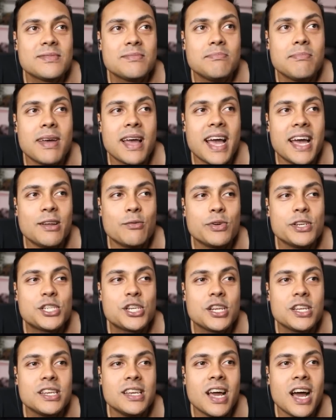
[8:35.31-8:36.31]
Man, we
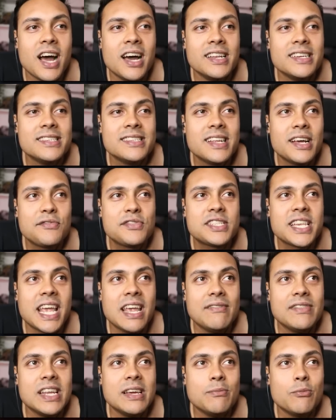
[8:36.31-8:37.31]
should not have
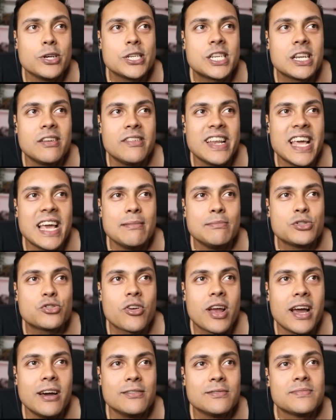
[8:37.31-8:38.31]
saved him. We should have let him
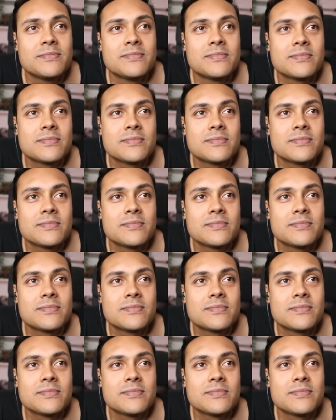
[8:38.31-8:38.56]
drown.